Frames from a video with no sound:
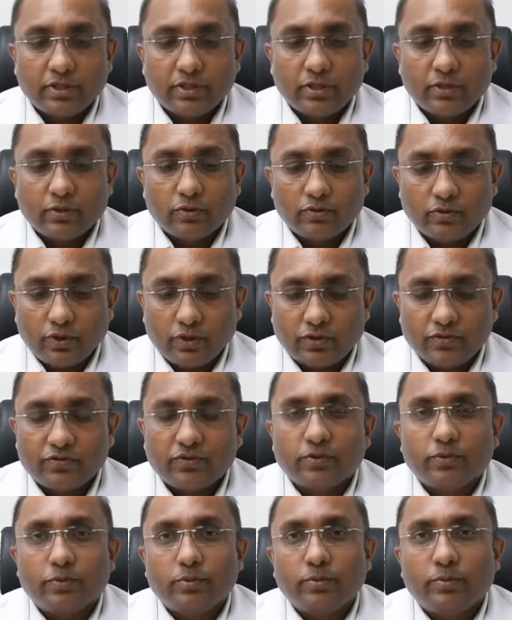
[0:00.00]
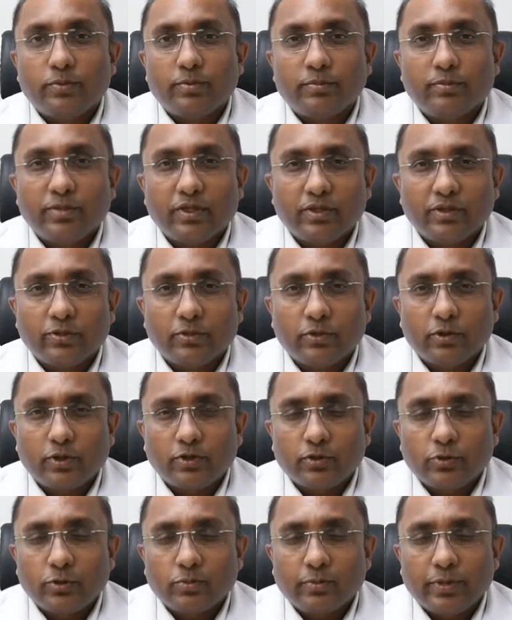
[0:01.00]

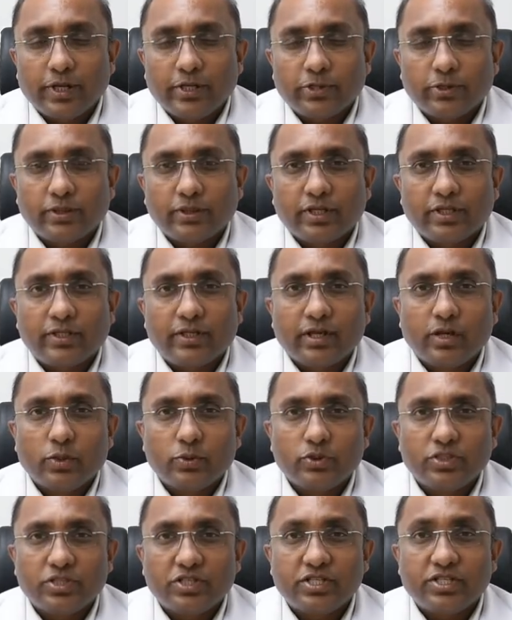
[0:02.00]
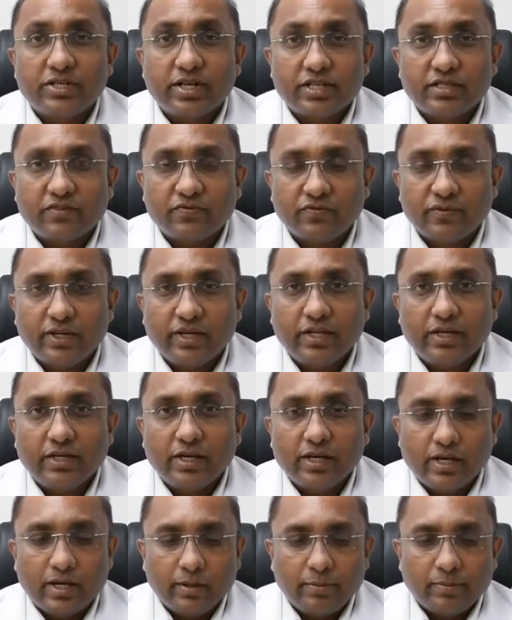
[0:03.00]
You should make sure that the house is dust free,
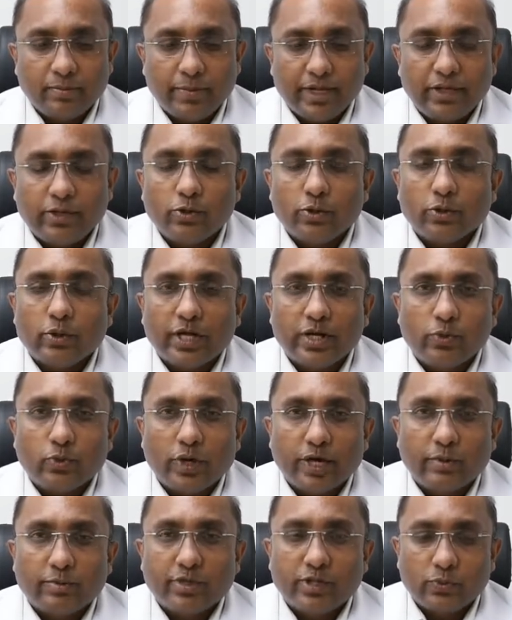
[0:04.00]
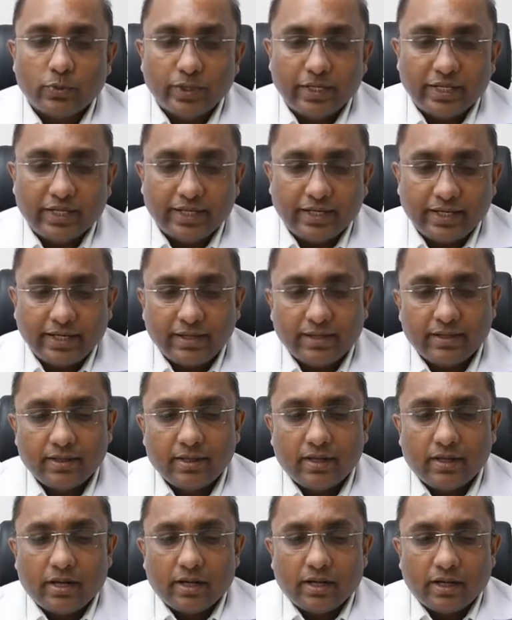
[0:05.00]
make your environment very clean,
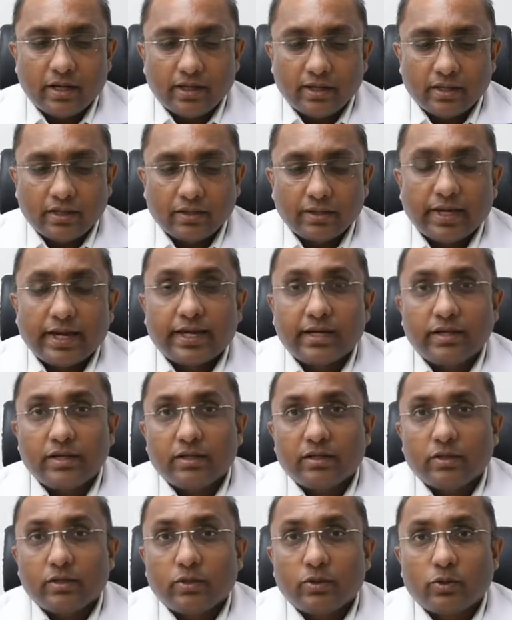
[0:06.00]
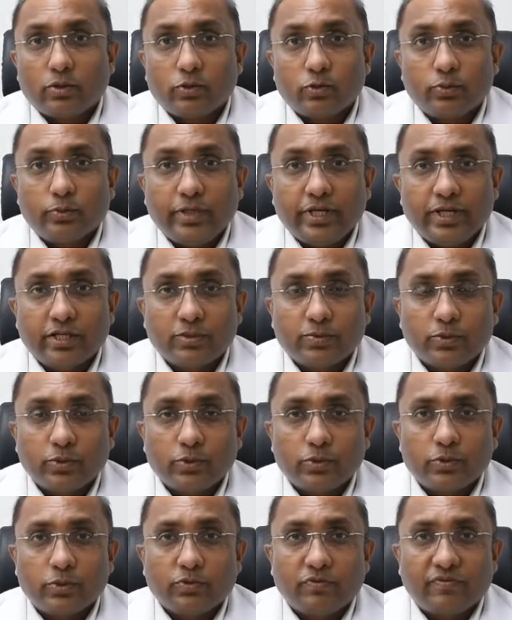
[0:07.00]
and not to be
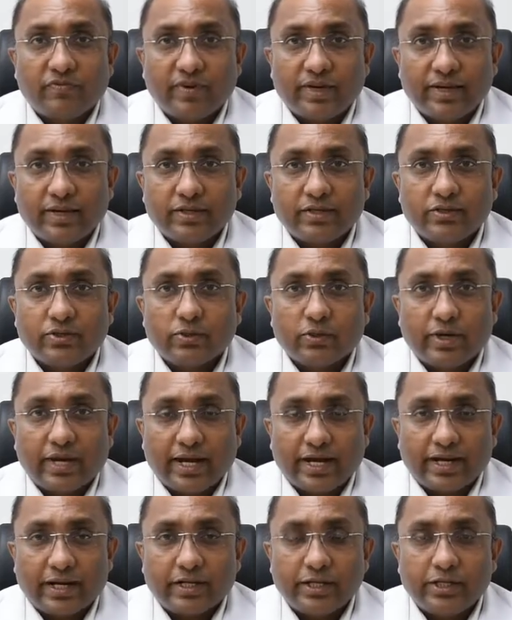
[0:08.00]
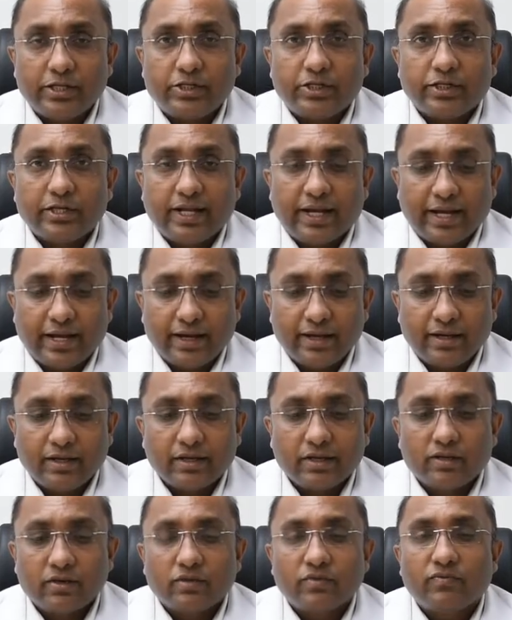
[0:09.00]
exposed to fans or air conditioned air
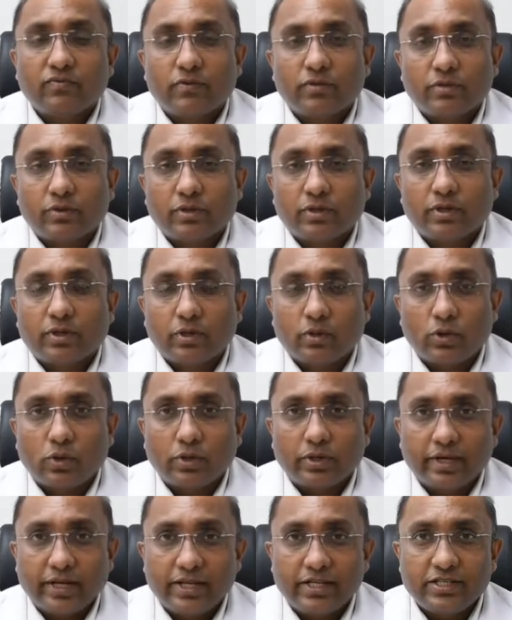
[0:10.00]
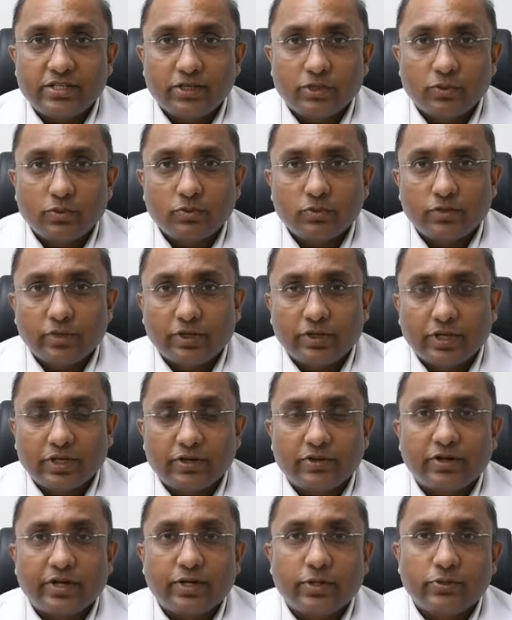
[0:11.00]
for long nights. You
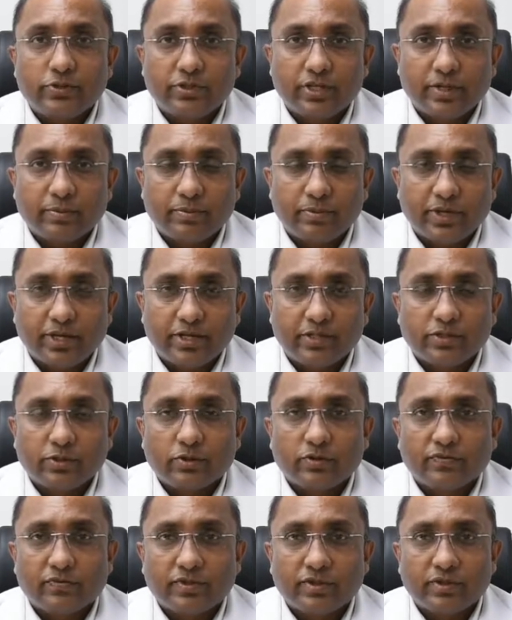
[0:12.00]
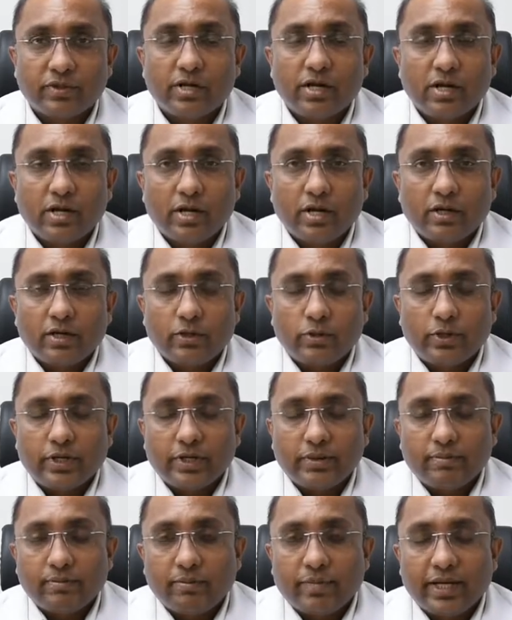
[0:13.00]
can reduce the temperature of you
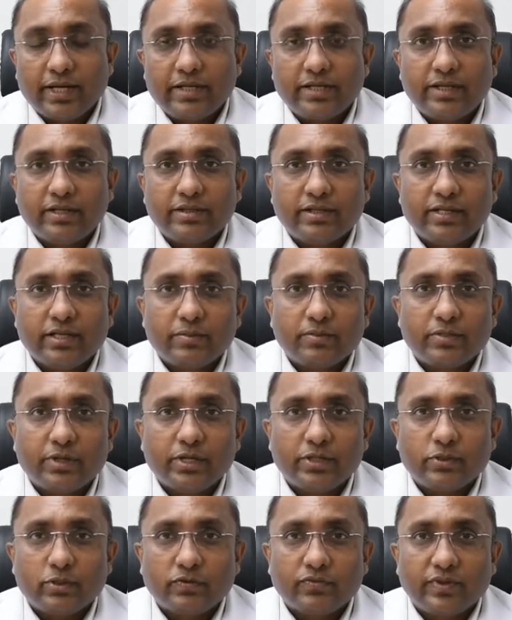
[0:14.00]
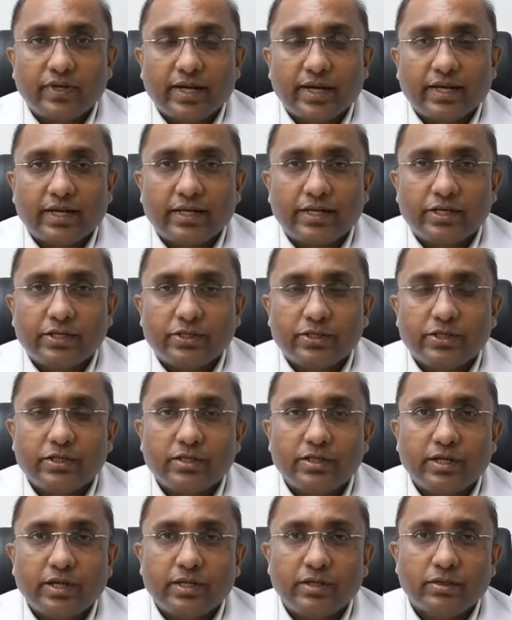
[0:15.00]
can maintain the temperature of the air
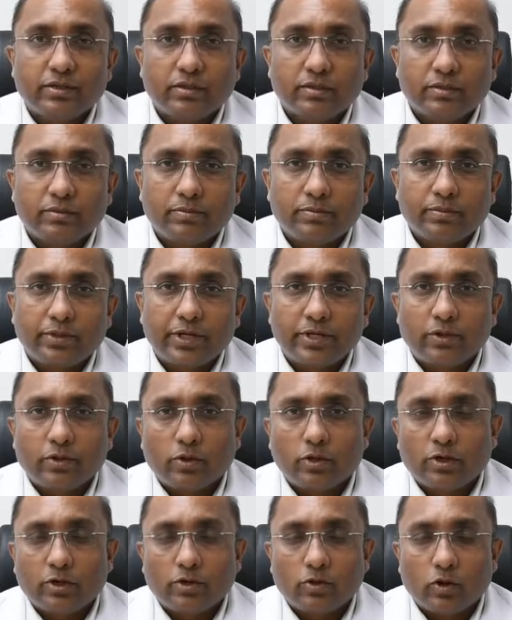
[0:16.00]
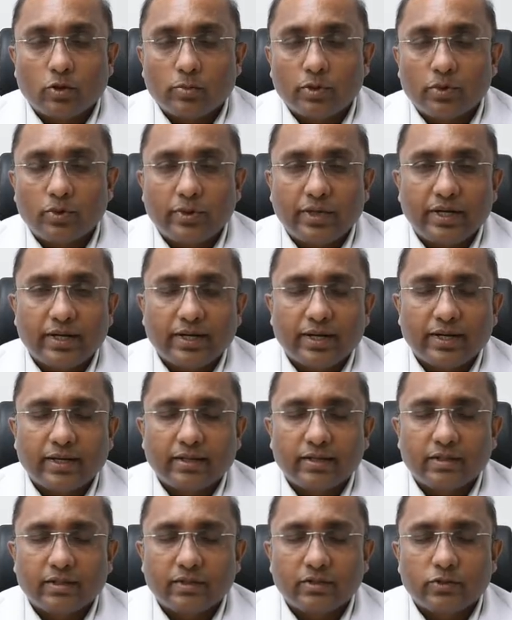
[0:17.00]
condition in a pretty normal way, like
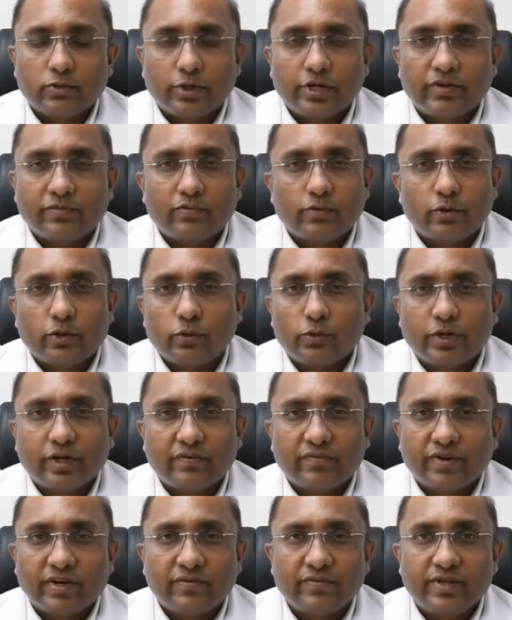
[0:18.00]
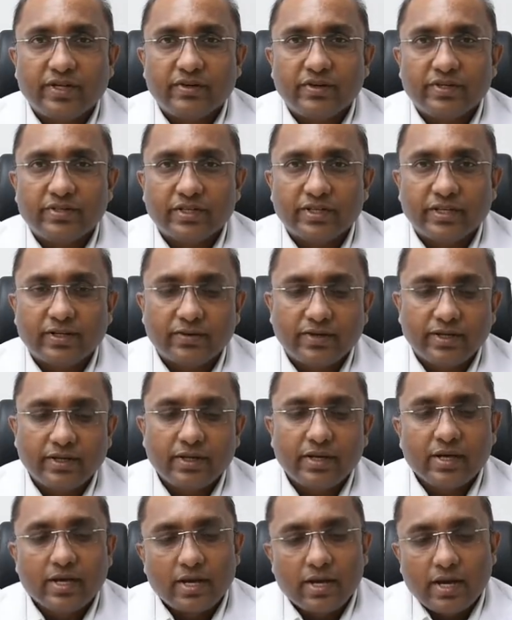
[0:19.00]
24 to 25 degrees centigrade,
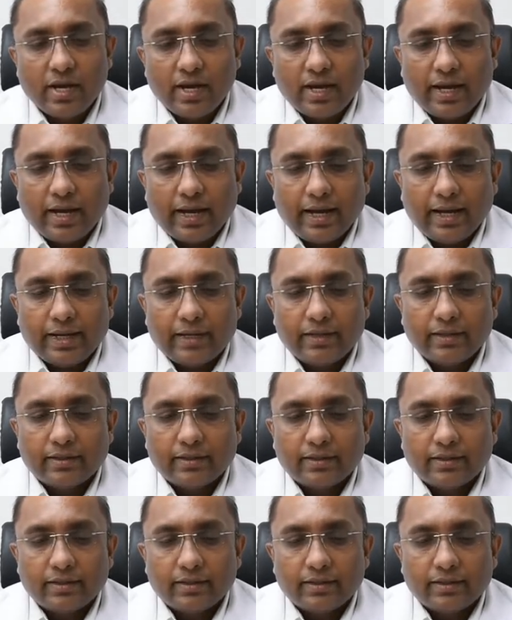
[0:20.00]
and